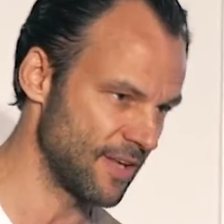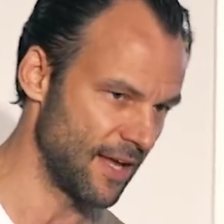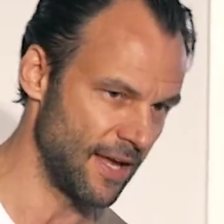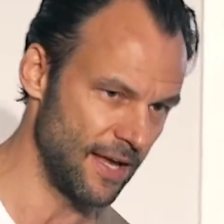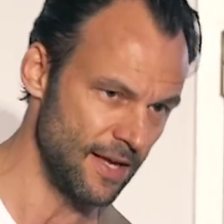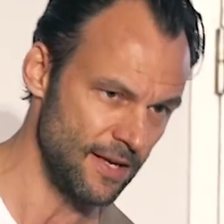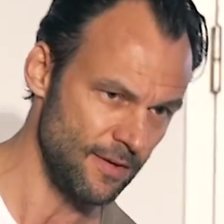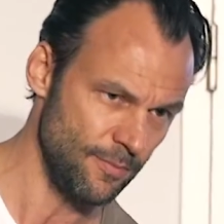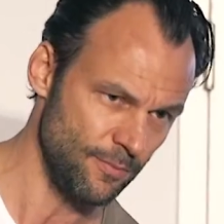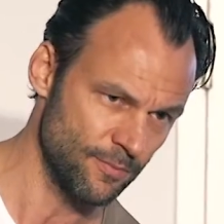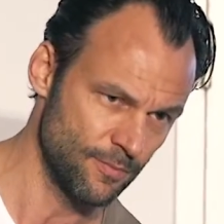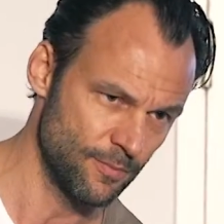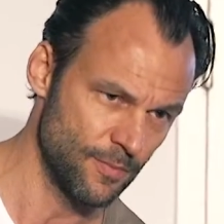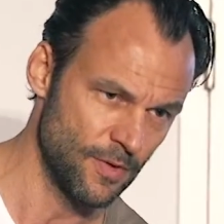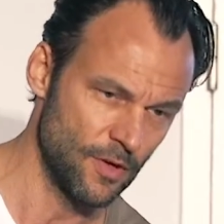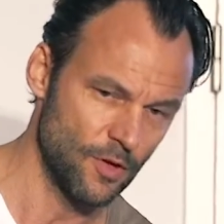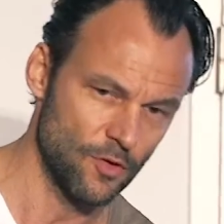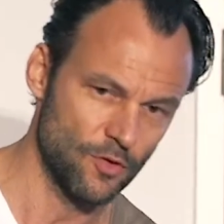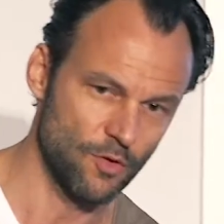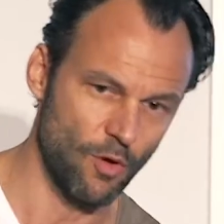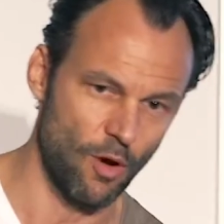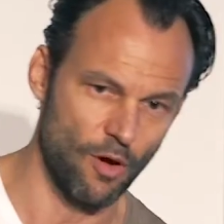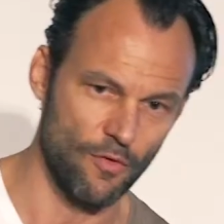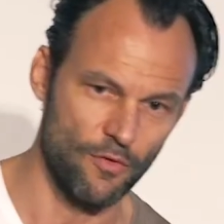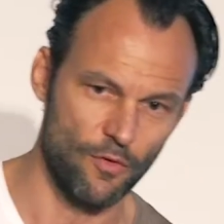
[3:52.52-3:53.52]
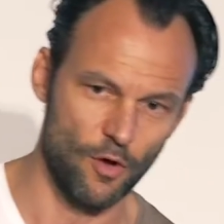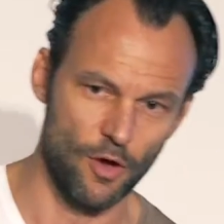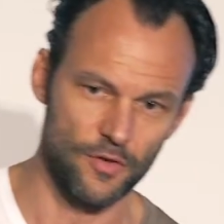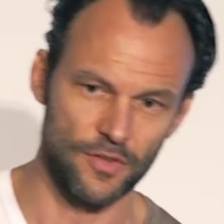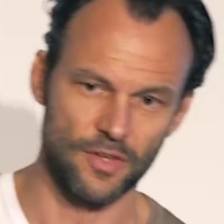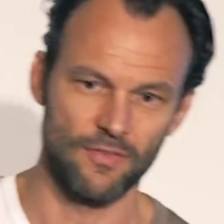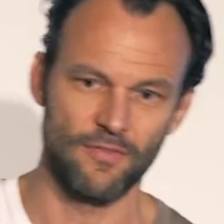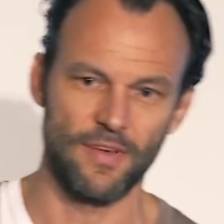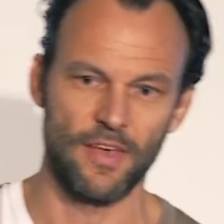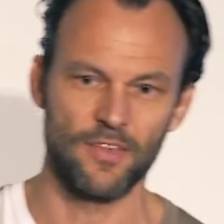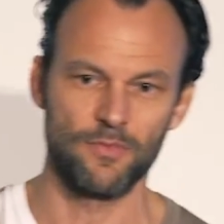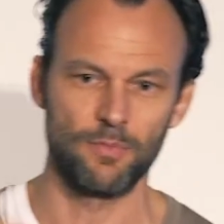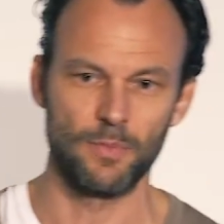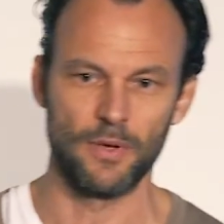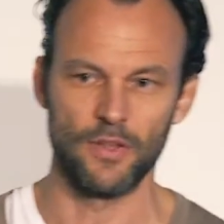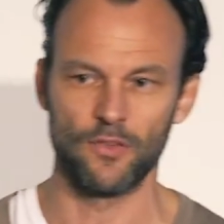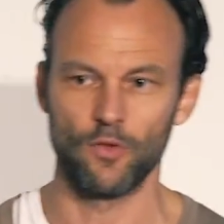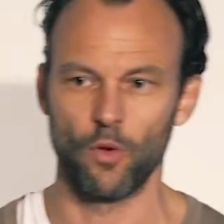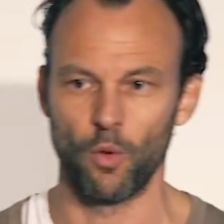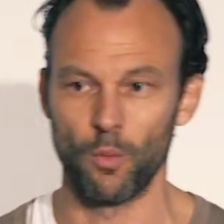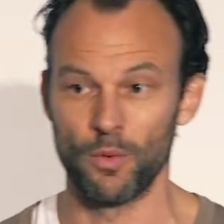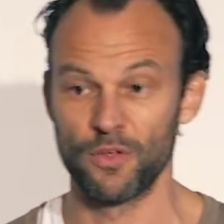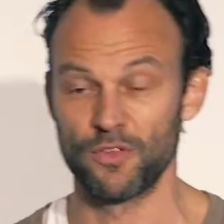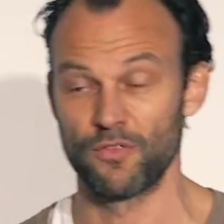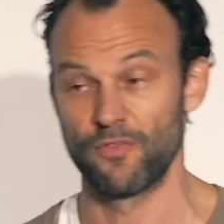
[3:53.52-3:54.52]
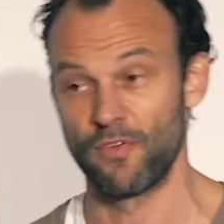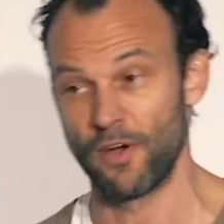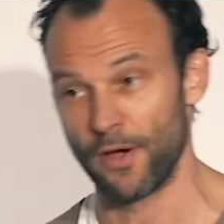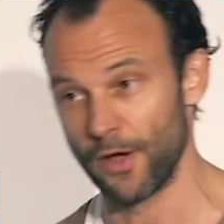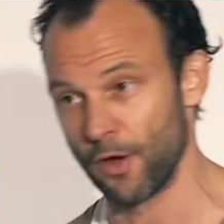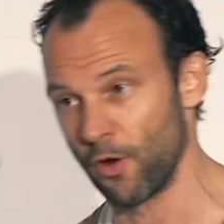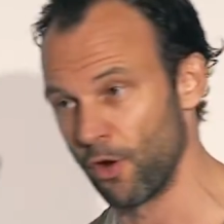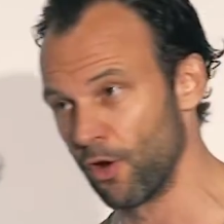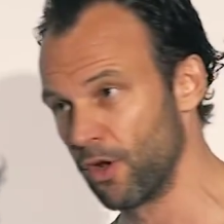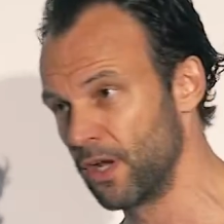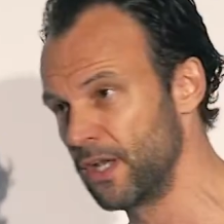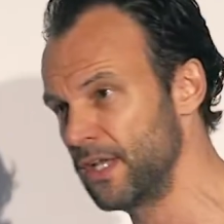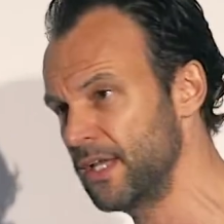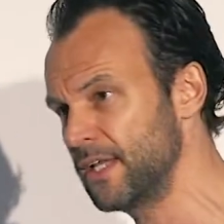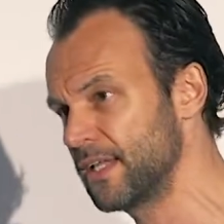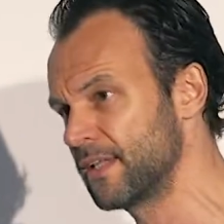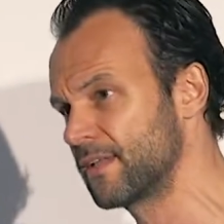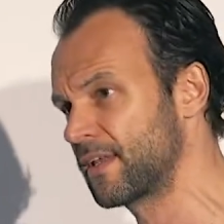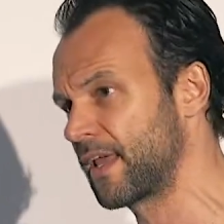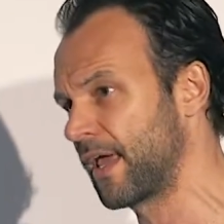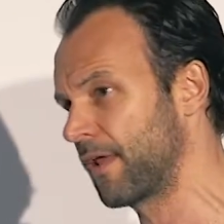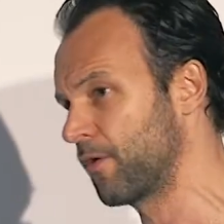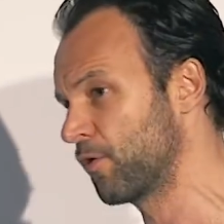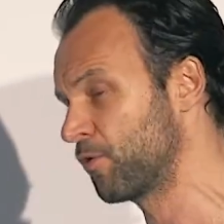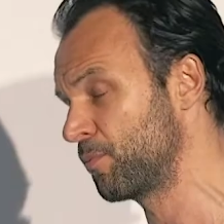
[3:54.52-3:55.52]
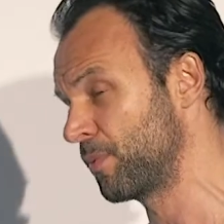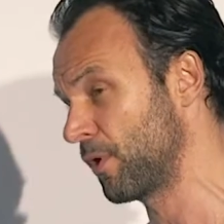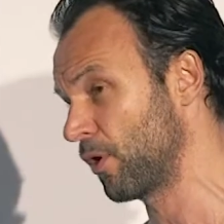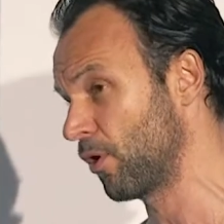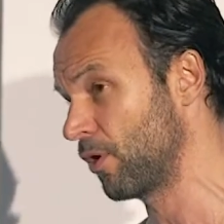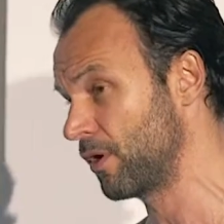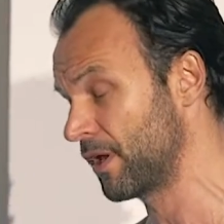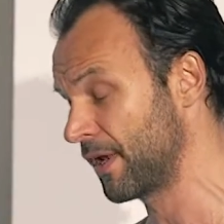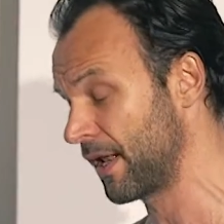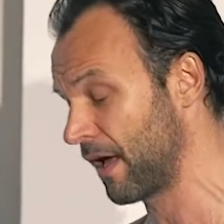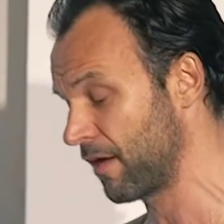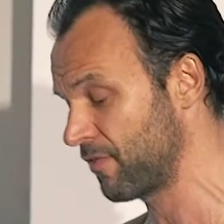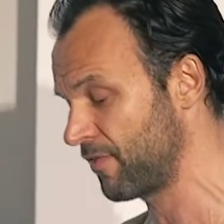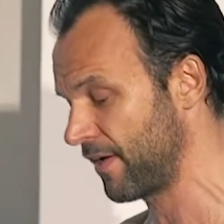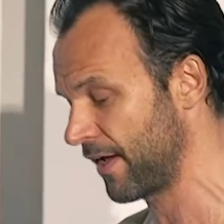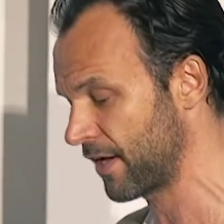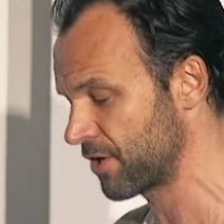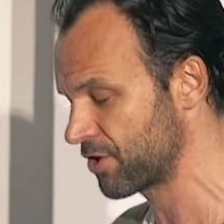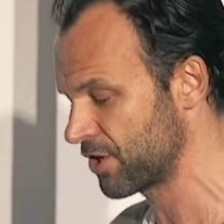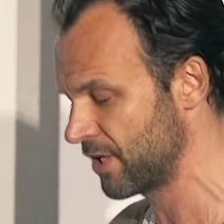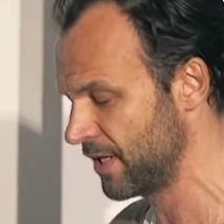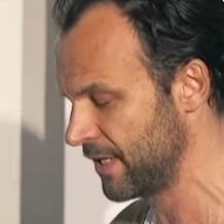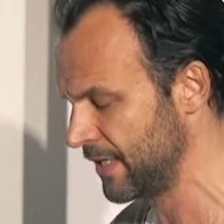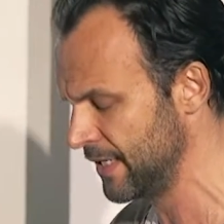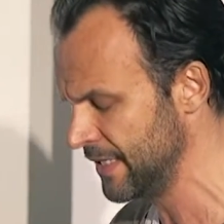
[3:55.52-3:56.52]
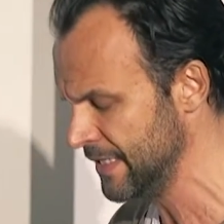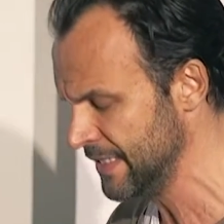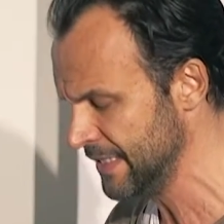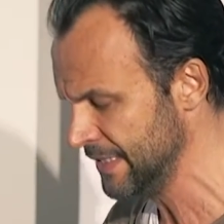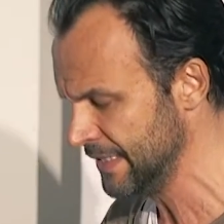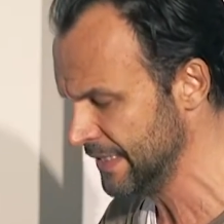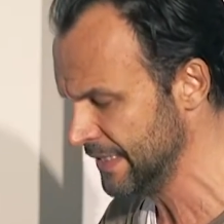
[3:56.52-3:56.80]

A. So our first investment is always very early. It cannot be early enough, actually.